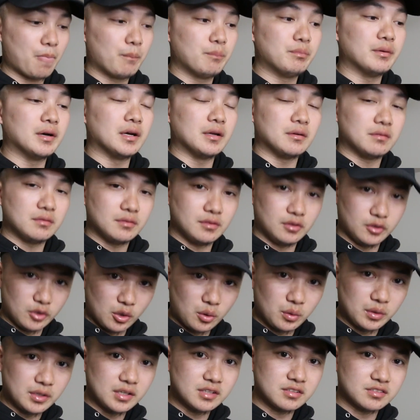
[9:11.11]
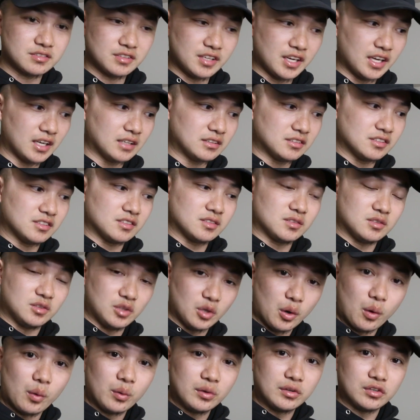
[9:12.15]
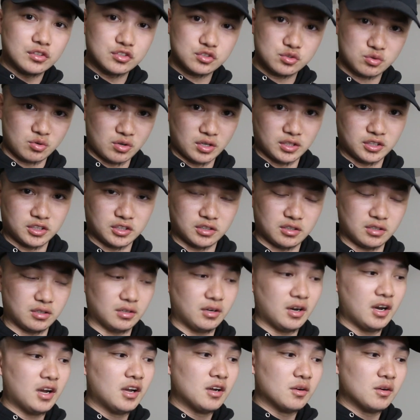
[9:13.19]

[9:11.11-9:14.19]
But knowing the snags is knowing the structure.